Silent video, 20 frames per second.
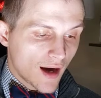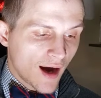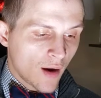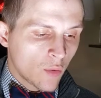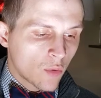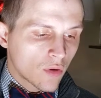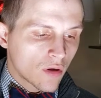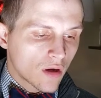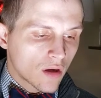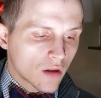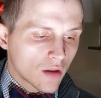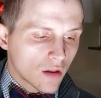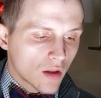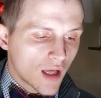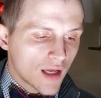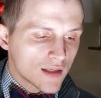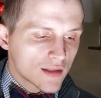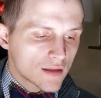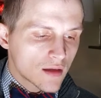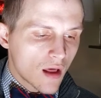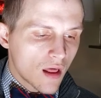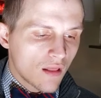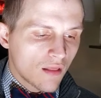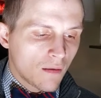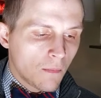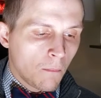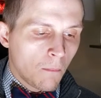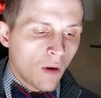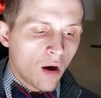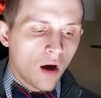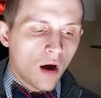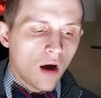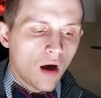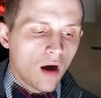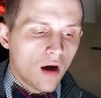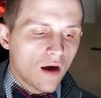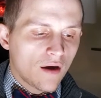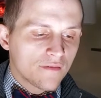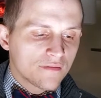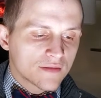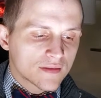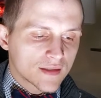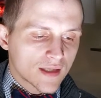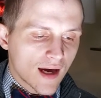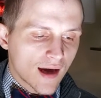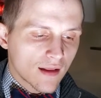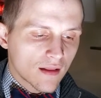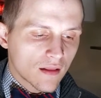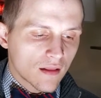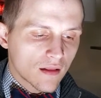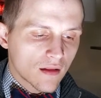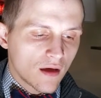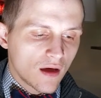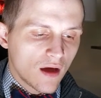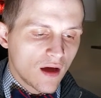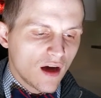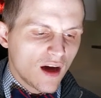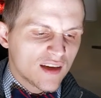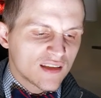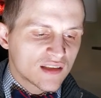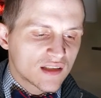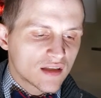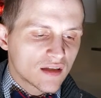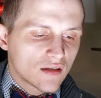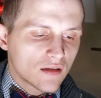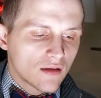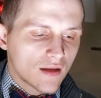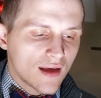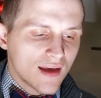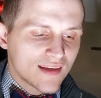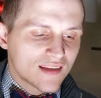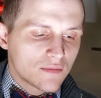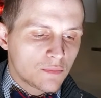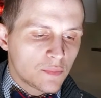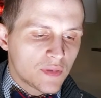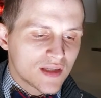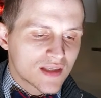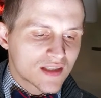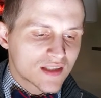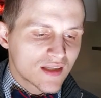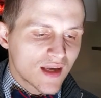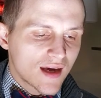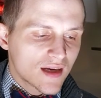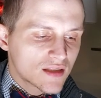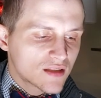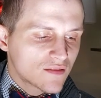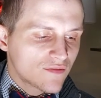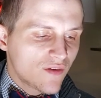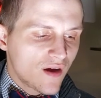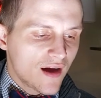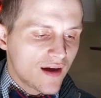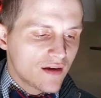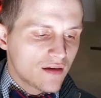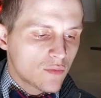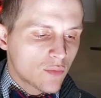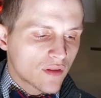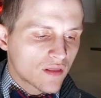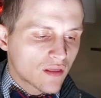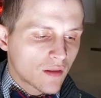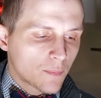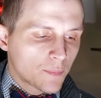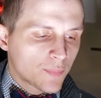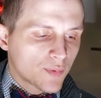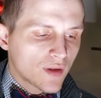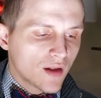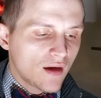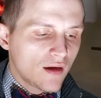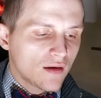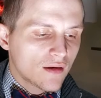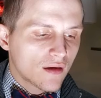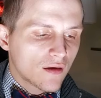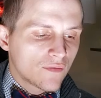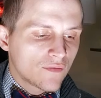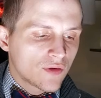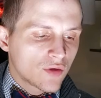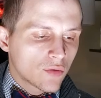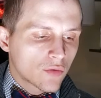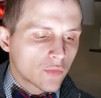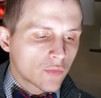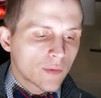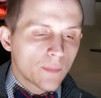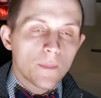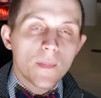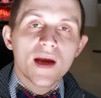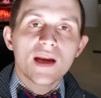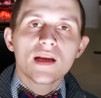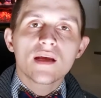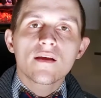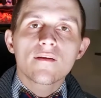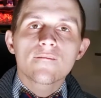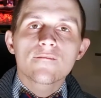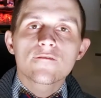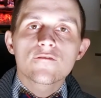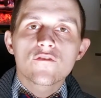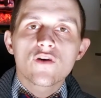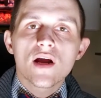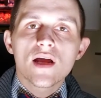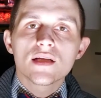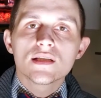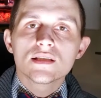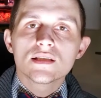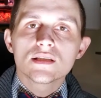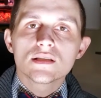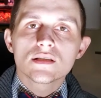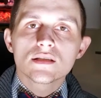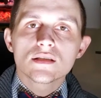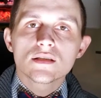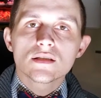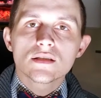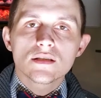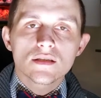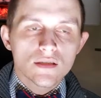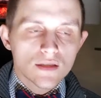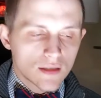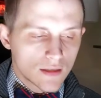I will glut the maw of death until it be satisfied with the blood of your remaining friends.